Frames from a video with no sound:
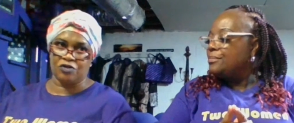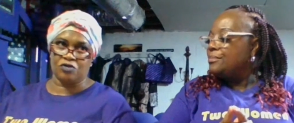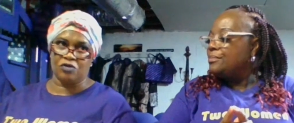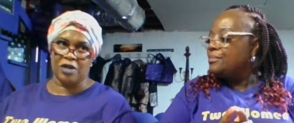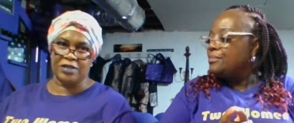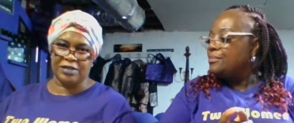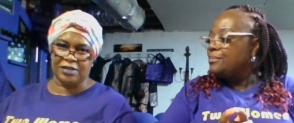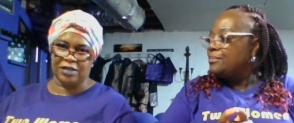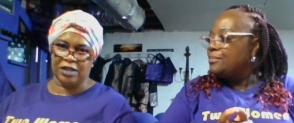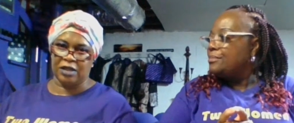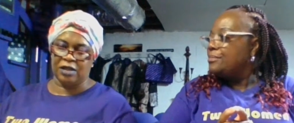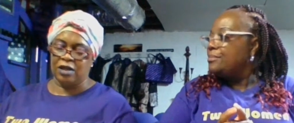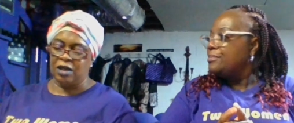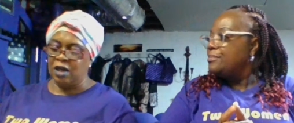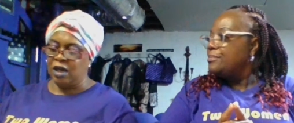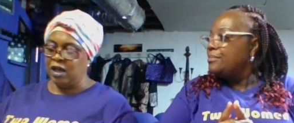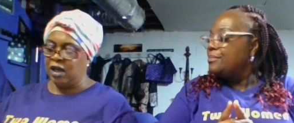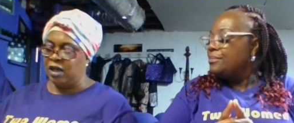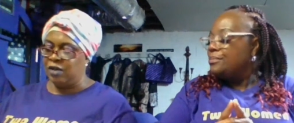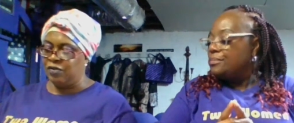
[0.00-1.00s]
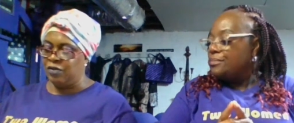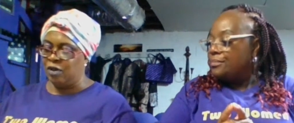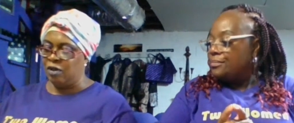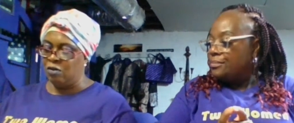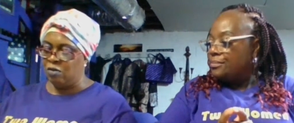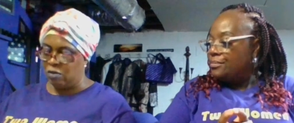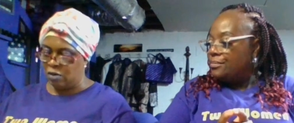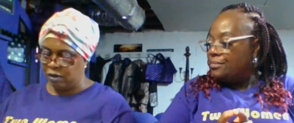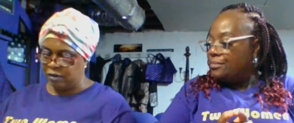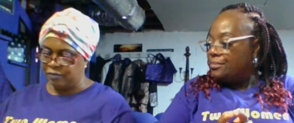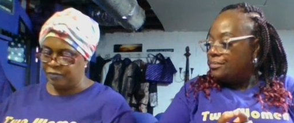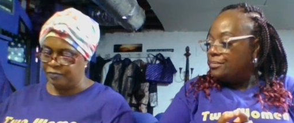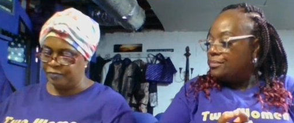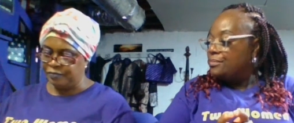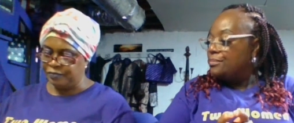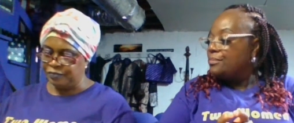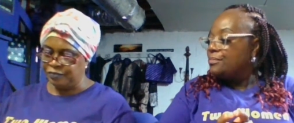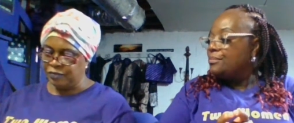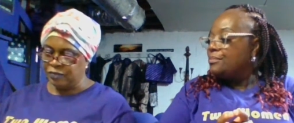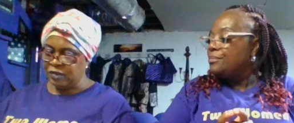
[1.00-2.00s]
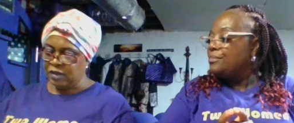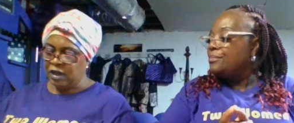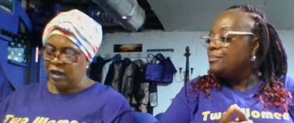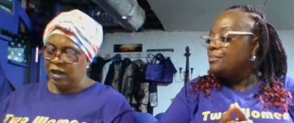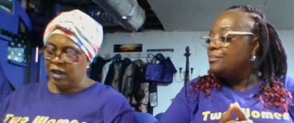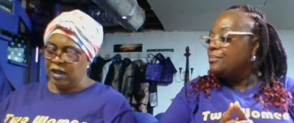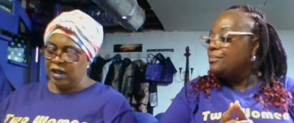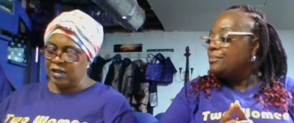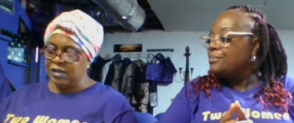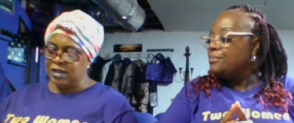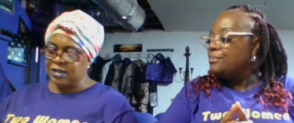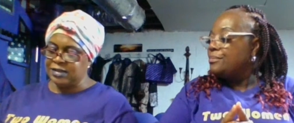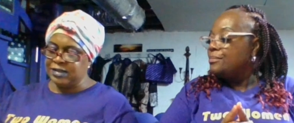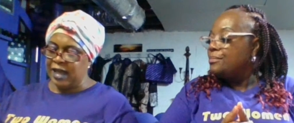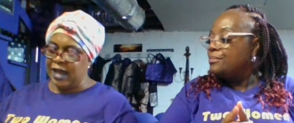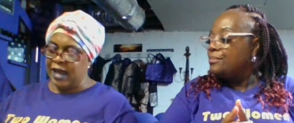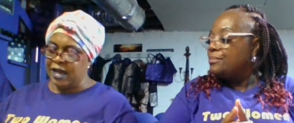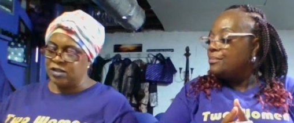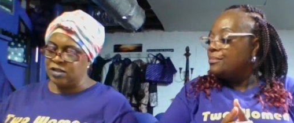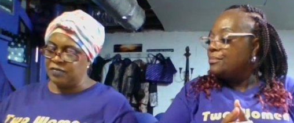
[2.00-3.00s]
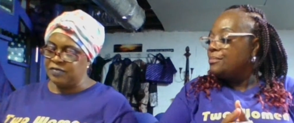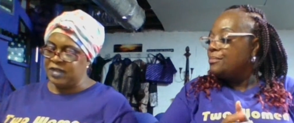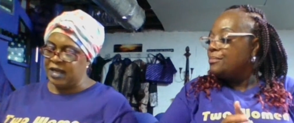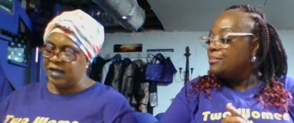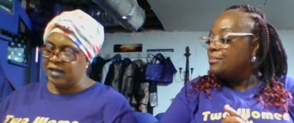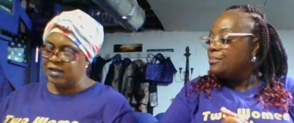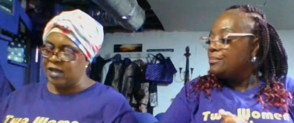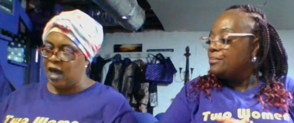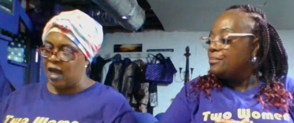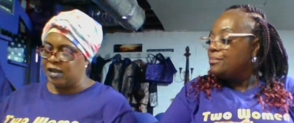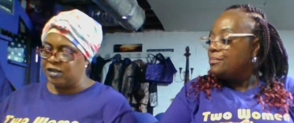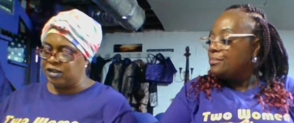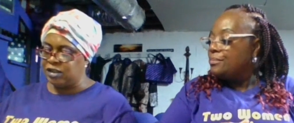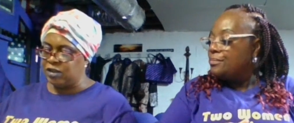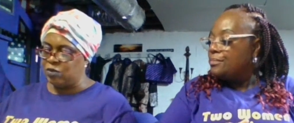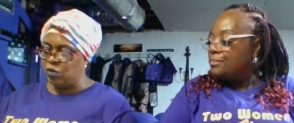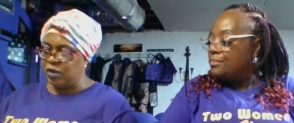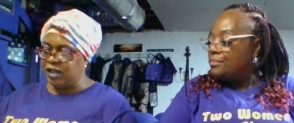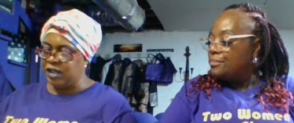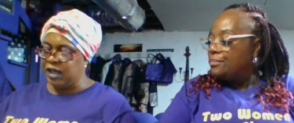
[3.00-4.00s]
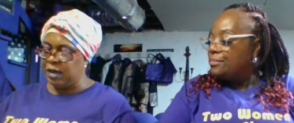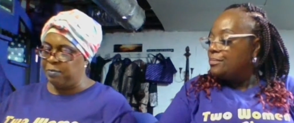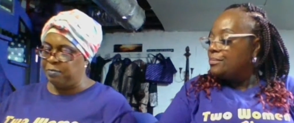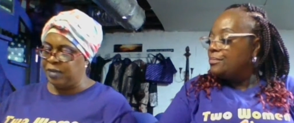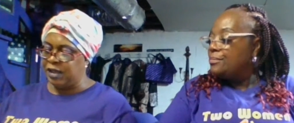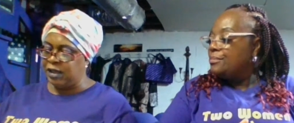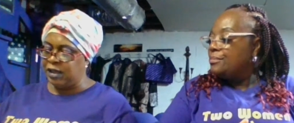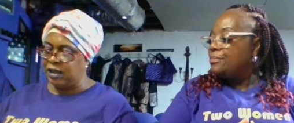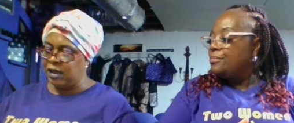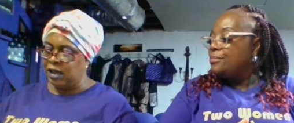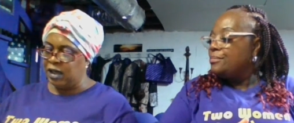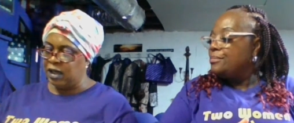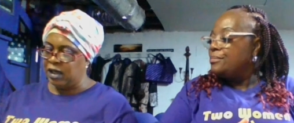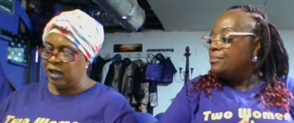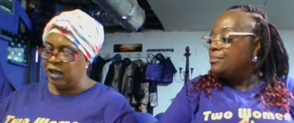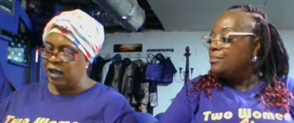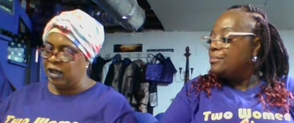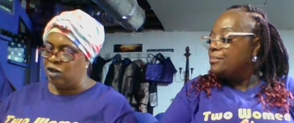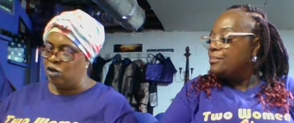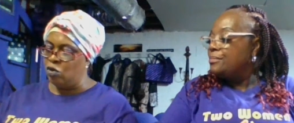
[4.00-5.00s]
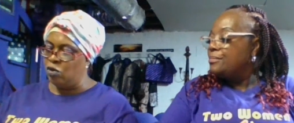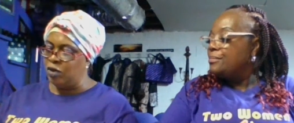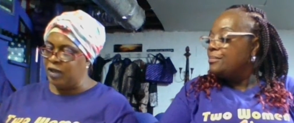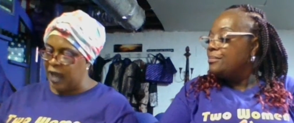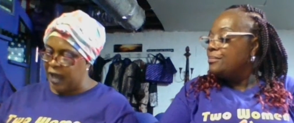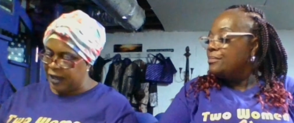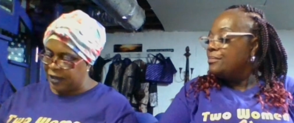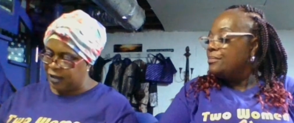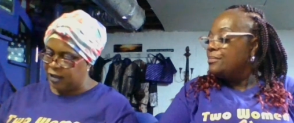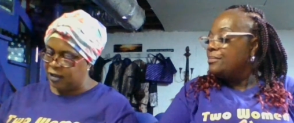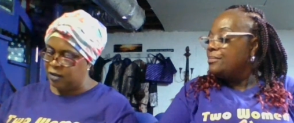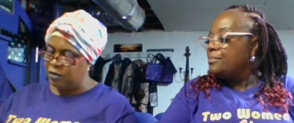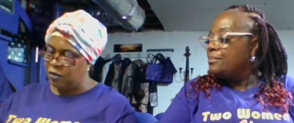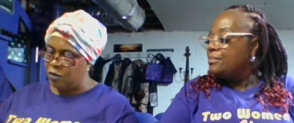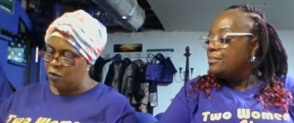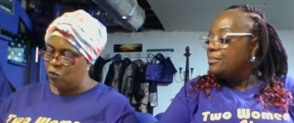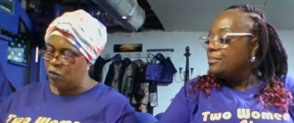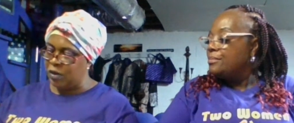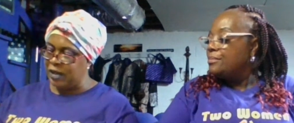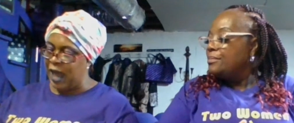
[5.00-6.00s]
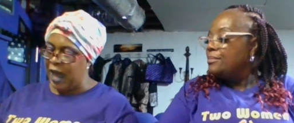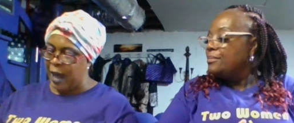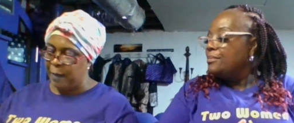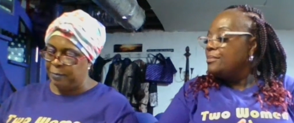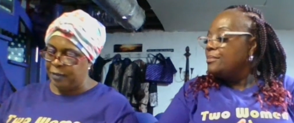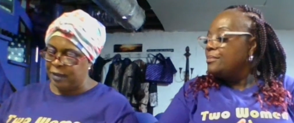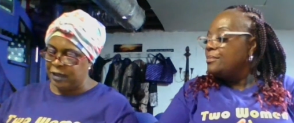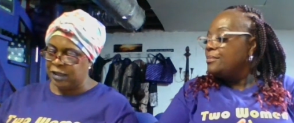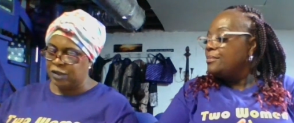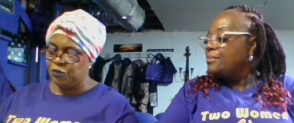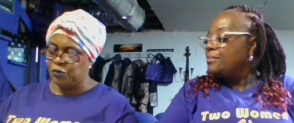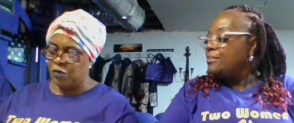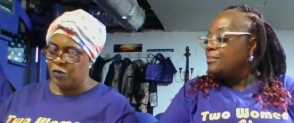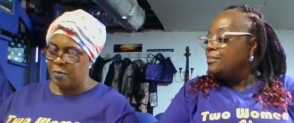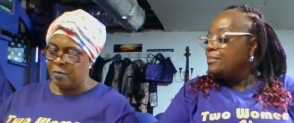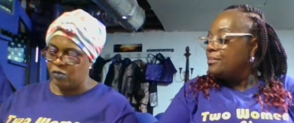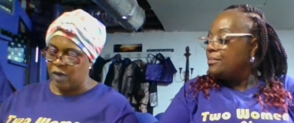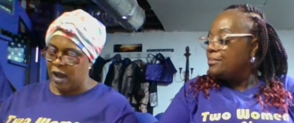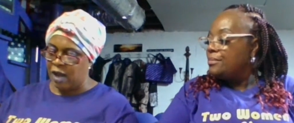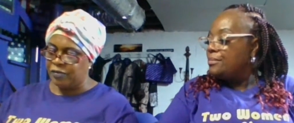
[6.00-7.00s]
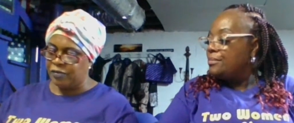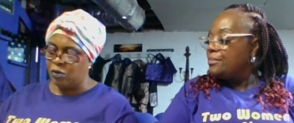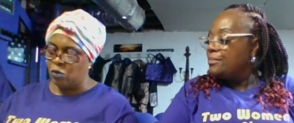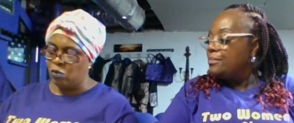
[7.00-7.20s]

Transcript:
Speaker 1: trusting in the Lord. In this age of technology, we can be inundated with happenings from around the